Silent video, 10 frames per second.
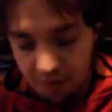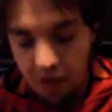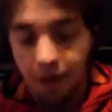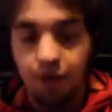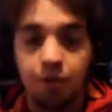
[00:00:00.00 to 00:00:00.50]

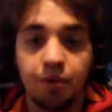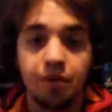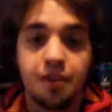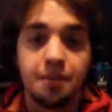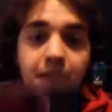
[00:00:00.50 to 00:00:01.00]
I
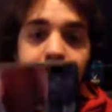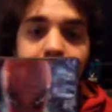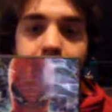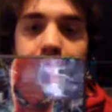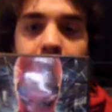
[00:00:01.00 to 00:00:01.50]
own The
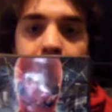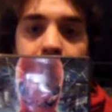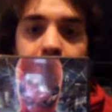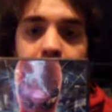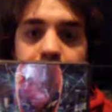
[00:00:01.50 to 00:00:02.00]
Amazing
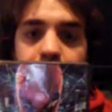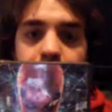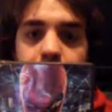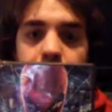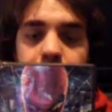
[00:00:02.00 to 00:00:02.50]
Spider-Man, the
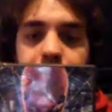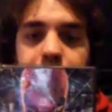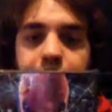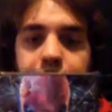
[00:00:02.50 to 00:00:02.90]
first one.